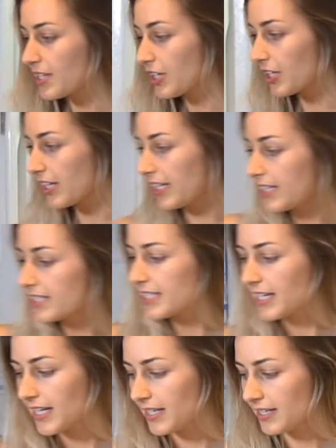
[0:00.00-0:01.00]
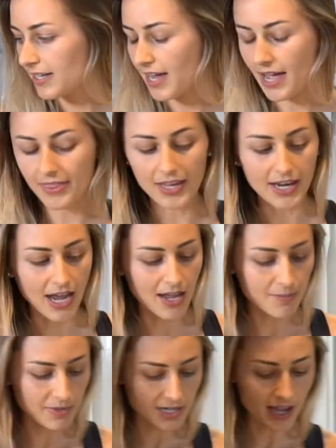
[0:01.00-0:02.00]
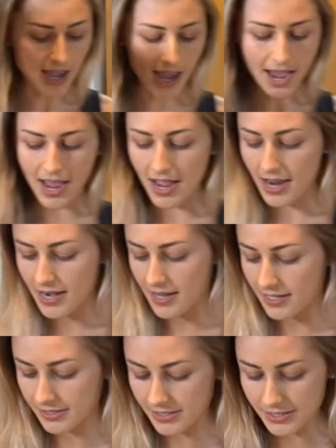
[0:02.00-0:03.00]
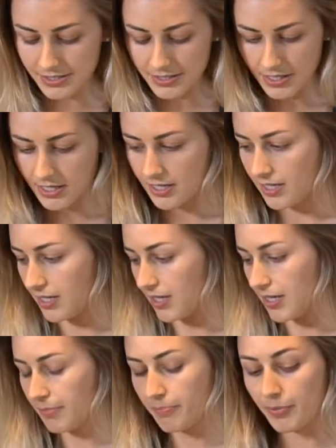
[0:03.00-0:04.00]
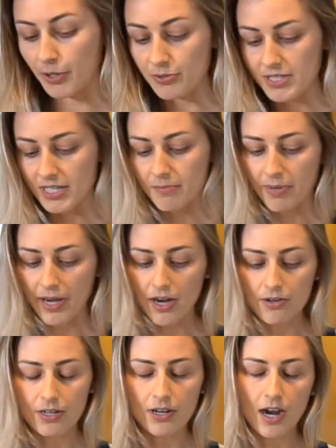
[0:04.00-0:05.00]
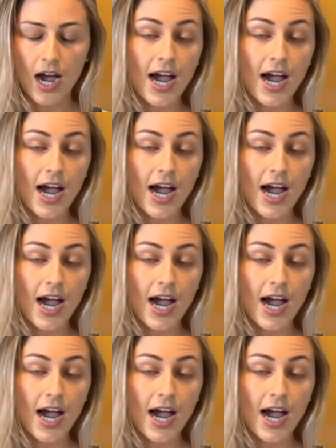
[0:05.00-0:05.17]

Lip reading: ingredients in, and then I'm gonna add some protein powder.